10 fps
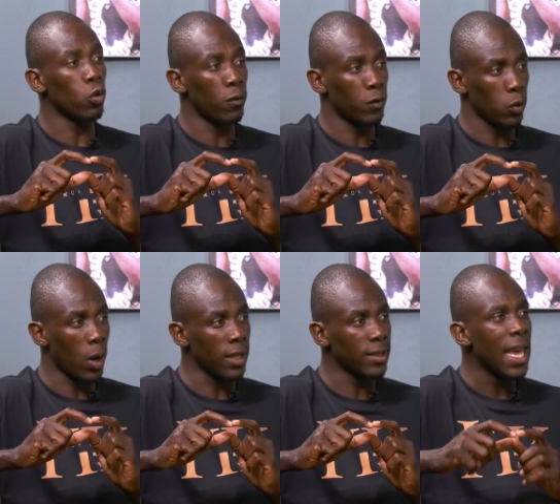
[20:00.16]
grooves
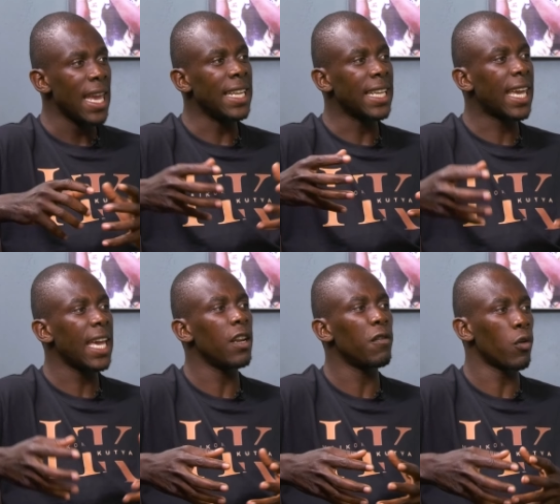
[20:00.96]
was and
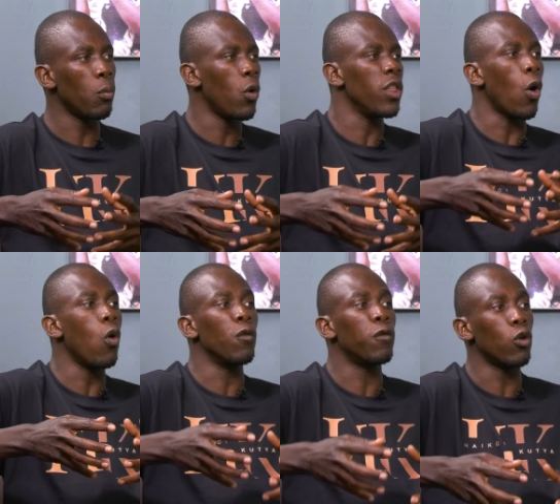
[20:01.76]
carry from where the
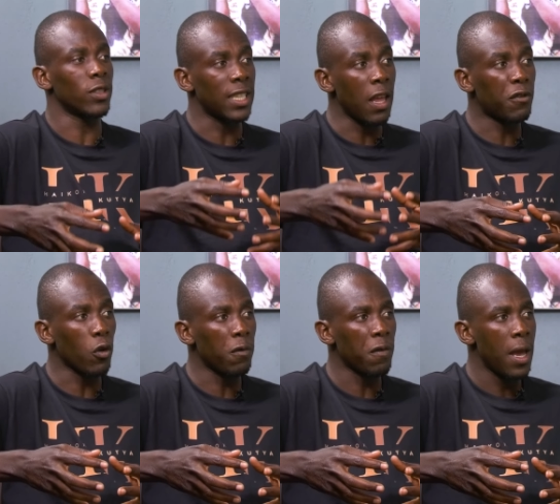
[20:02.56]
old folks left
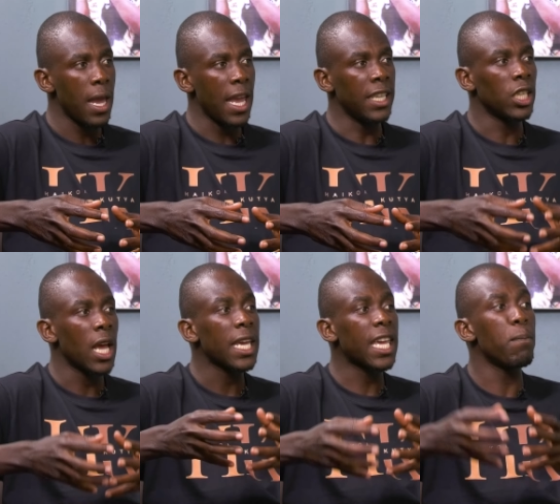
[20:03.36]
off and
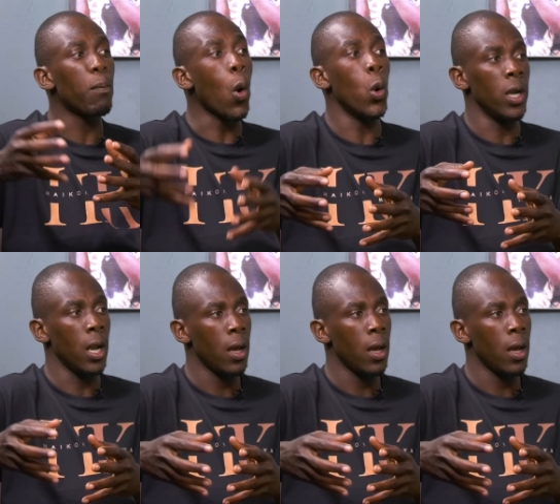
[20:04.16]
keep on